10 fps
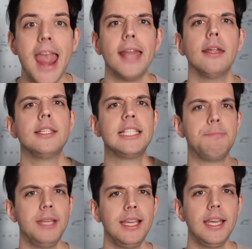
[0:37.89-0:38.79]
And
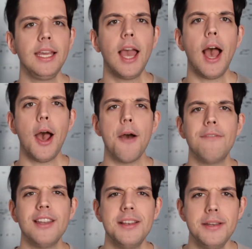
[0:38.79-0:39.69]
speaking
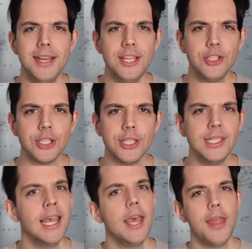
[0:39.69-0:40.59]
of niches,